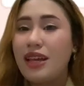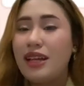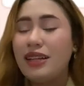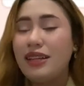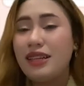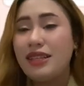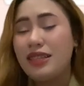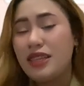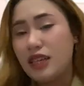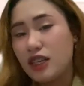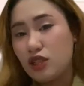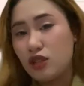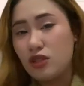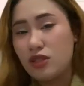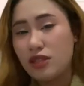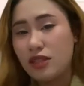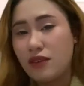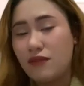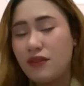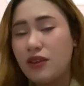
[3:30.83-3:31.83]
This
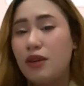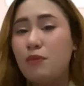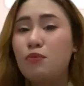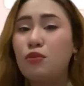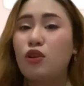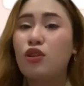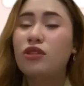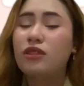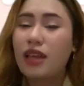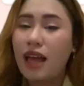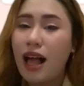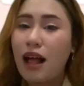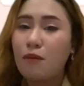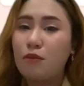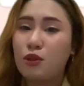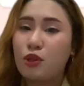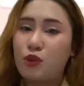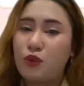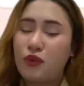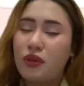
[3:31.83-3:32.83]
inclusive approach
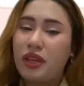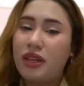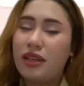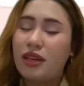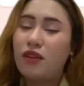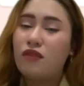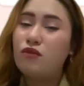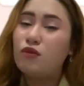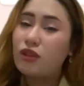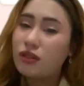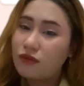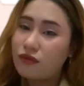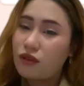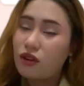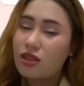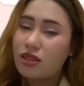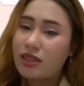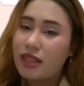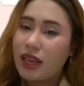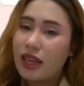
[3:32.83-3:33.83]
helps create a
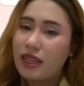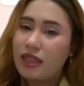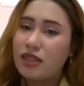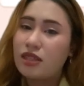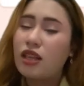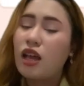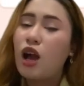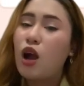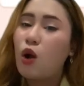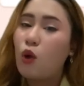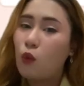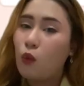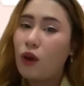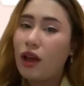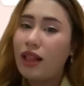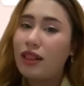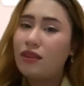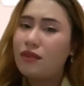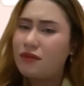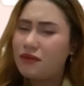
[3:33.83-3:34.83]
workforce that is
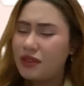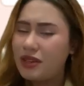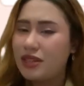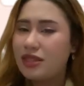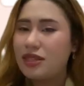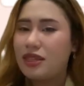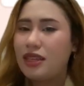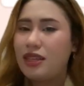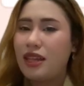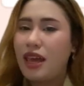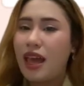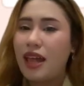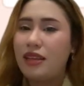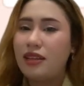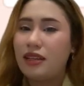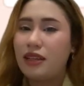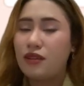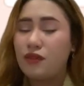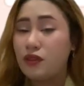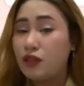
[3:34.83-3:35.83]
well versed in
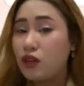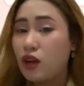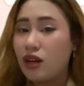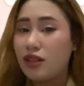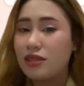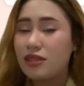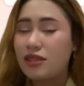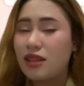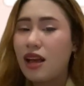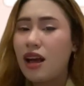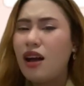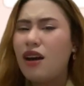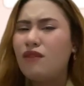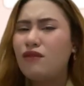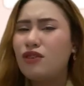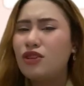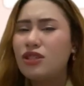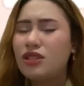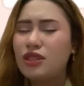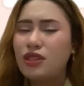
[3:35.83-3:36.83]
handling records,
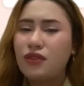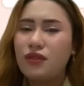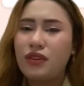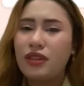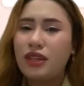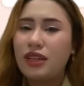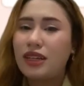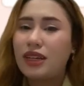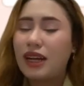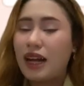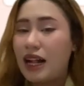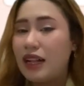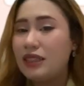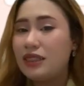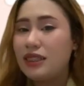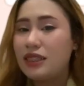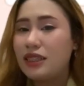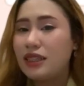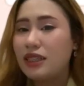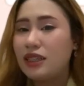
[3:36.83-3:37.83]
fostering a
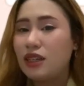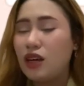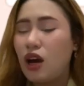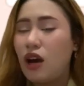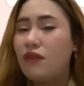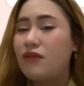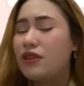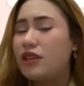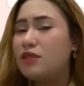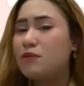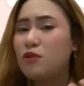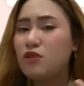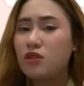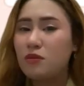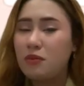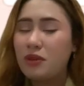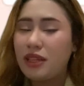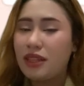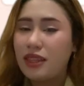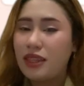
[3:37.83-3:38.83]
culture of
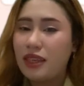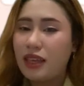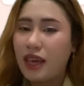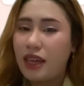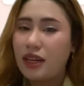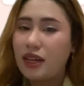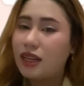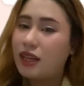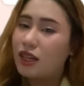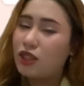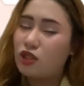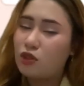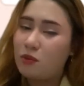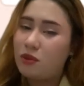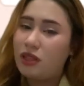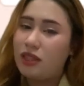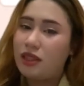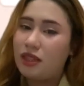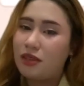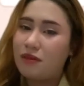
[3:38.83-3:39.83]
responsibility and
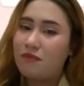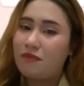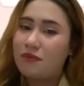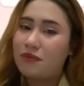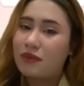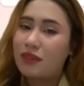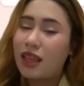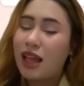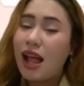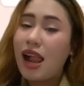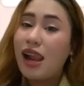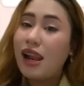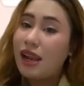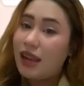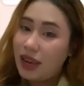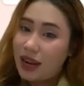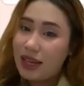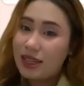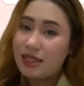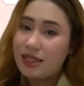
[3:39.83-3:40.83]
accountability.
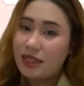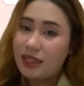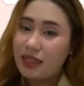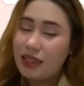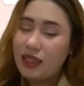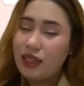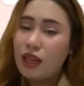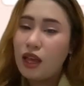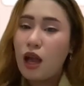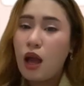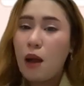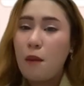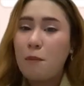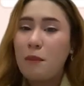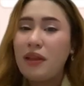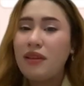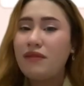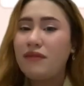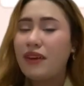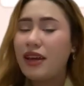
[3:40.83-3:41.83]
Lastly,
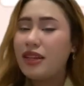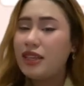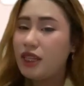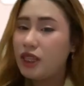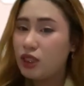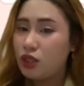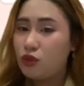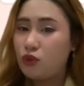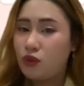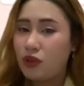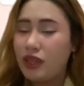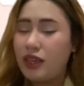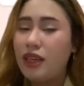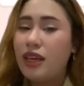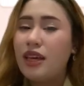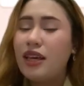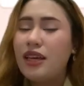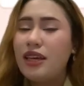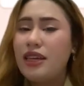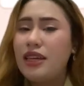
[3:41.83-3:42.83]
main finding 3
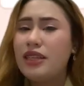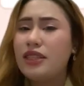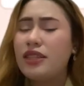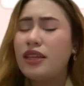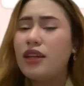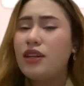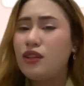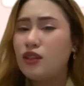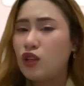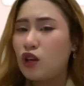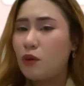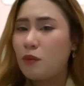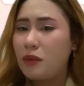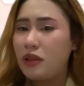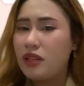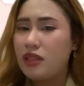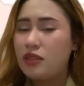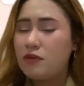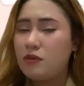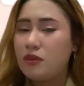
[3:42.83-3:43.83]
is record
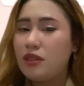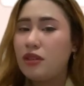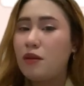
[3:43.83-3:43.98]
management